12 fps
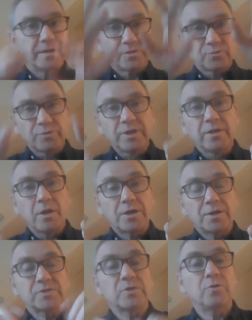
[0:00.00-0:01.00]
is real
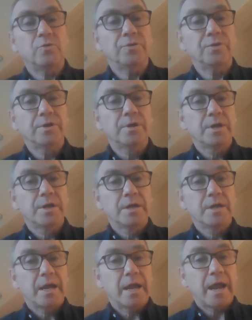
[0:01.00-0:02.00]
on its own
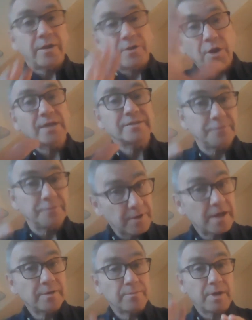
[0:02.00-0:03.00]
and not
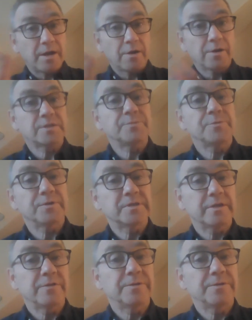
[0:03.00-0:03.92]
defined by our experience of